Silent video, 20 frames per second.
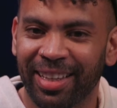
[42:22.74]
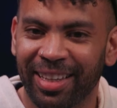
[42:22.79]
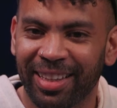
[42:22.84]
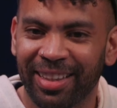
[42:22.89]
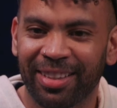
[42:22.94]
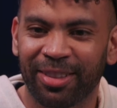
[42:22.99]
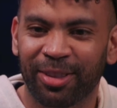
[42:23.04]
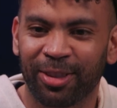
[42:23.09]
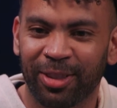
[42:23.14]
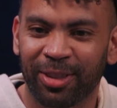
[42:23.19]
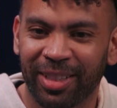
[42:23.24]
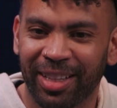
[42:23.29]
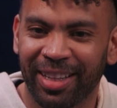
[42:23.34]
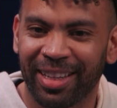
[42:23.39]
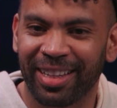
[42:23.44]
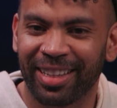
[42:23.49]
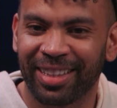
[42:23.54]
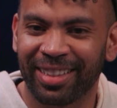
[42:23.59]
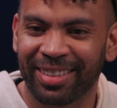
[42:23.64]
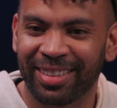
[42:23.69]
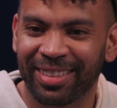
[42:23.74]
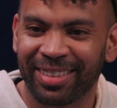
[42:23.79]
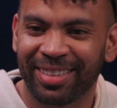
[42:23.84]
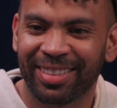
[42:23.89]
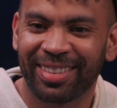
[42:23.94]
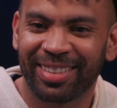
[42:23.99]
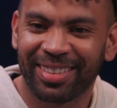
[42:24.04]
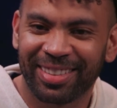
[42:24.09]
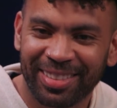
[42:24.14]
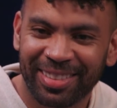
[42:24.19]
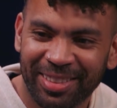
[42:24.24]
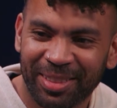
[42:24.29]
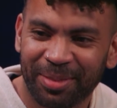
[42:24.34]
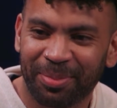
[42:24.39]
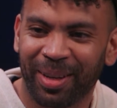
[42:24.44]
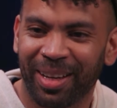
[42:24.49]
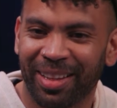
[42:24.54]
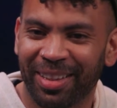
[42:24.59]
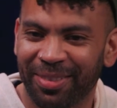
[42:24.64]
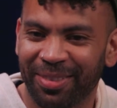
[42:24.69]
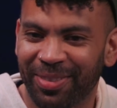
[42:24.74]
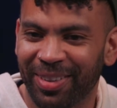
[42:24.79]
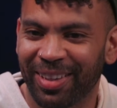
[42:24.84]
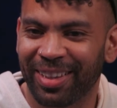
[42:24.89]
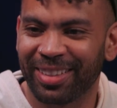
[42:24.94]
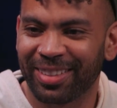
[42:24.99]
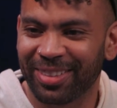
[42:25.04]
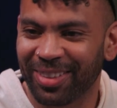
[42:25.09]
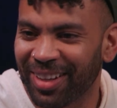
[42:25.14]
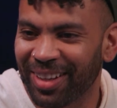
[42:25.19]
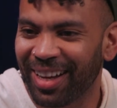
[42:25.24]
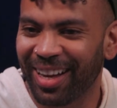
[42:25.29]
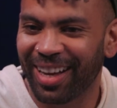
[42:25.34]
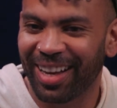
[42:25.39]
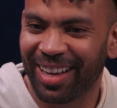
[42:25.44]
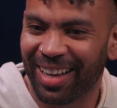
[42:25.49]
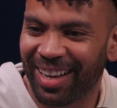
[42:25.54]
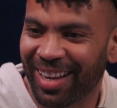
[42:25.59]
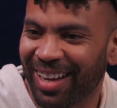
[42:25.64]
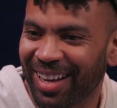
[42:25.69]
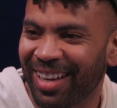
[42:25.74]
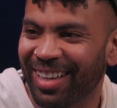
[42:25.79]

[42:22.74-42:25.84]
a little like smiley face or haha.